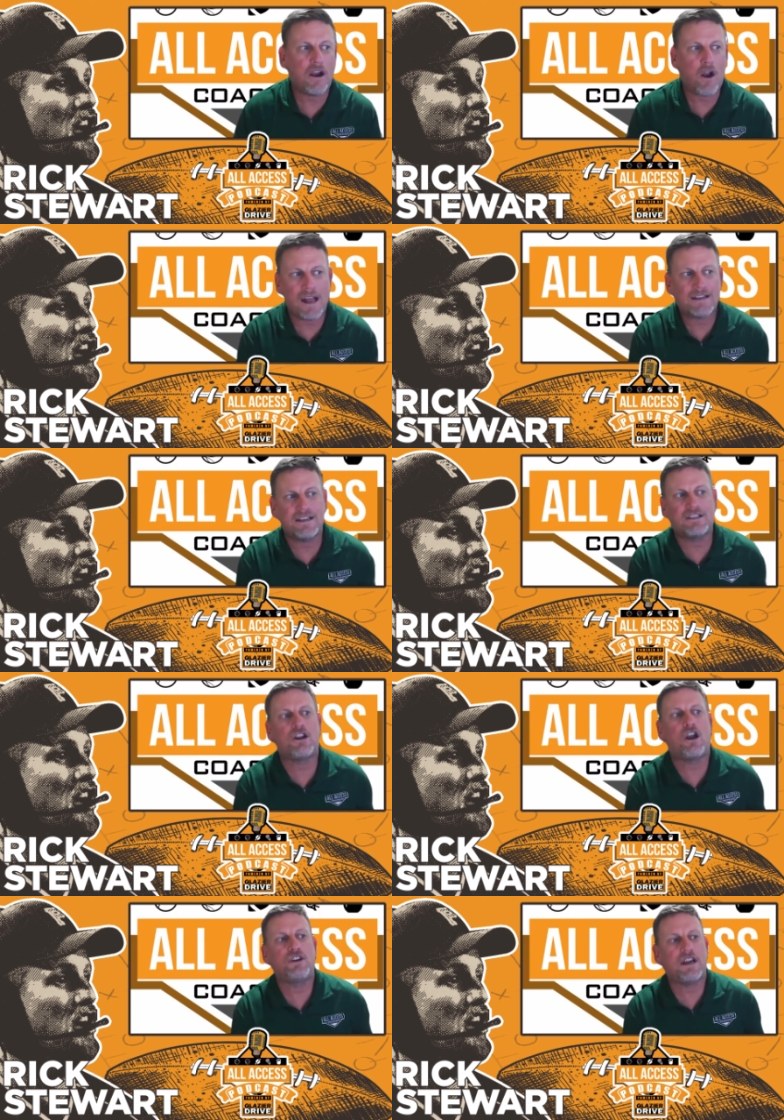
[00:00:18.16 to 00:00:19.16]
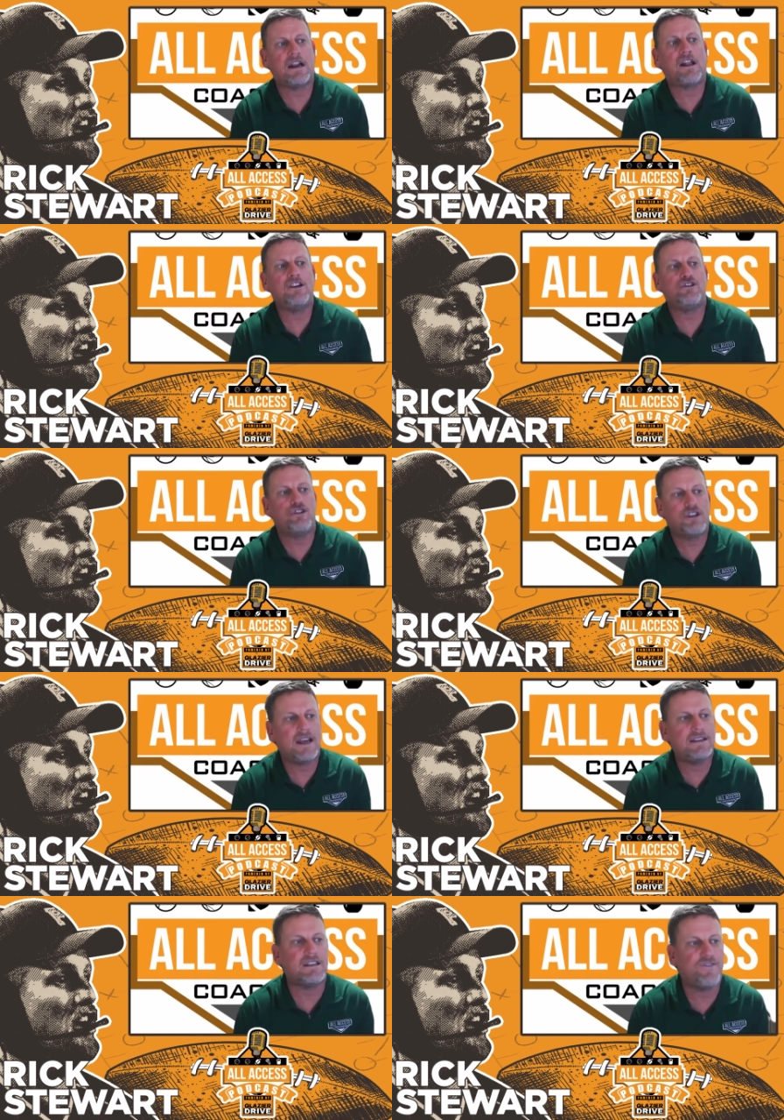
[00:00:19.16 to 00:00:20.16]
that All Access Coaching and Glazier
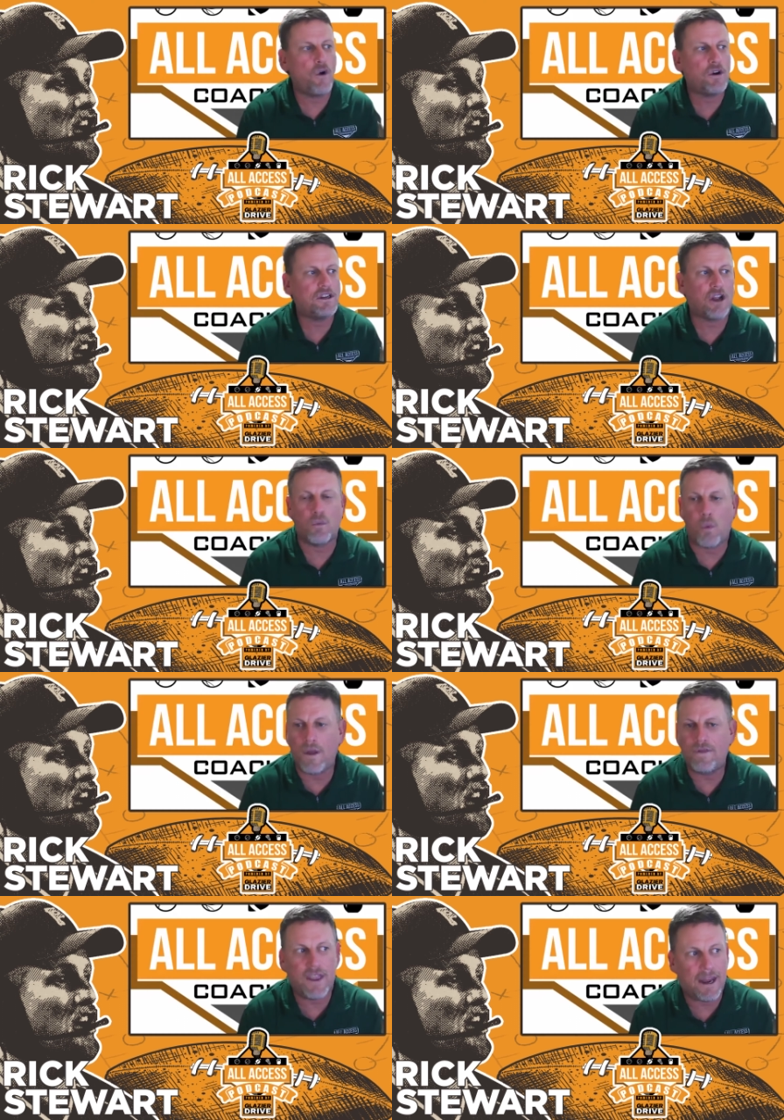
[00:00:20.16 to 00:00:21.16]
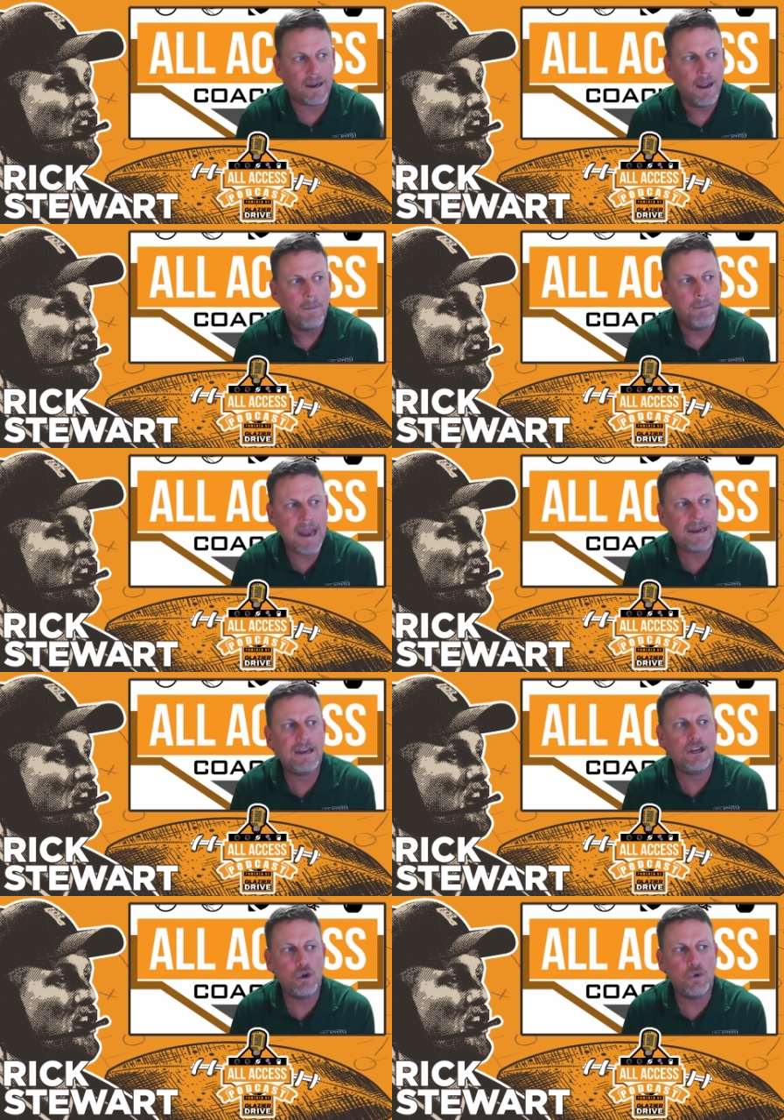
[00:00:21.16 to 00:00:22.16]
does is focus on one thing,
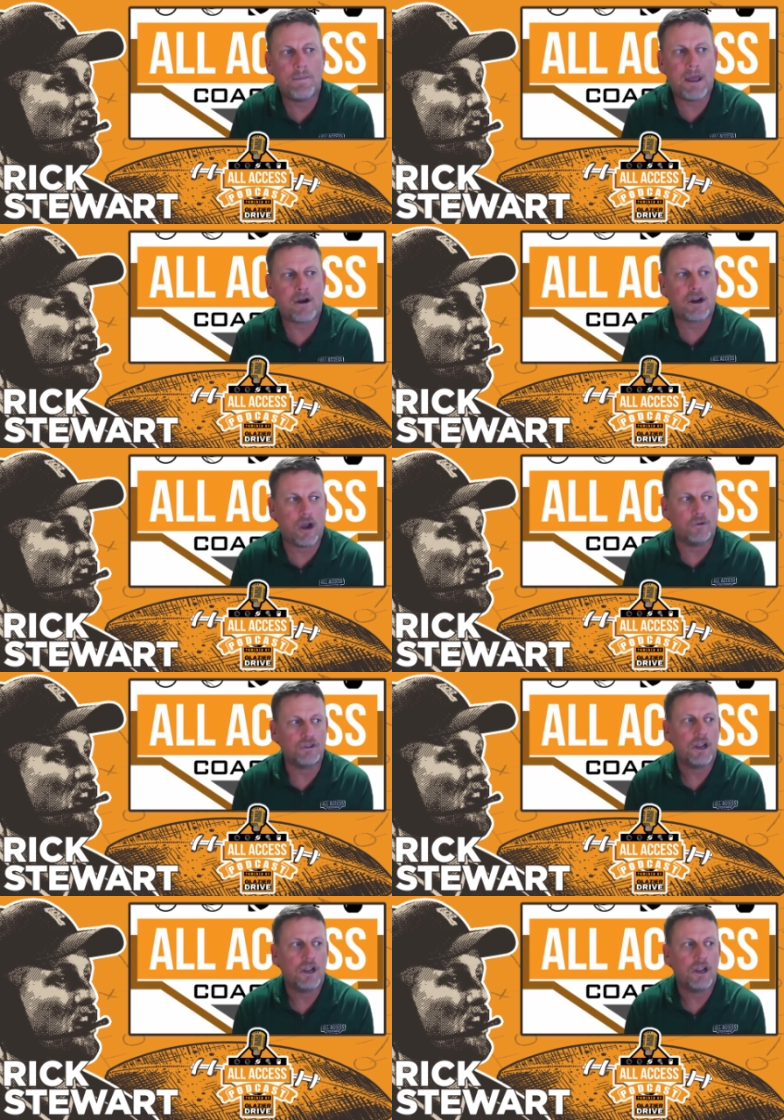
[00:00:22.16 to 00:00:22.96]
making you a better coach.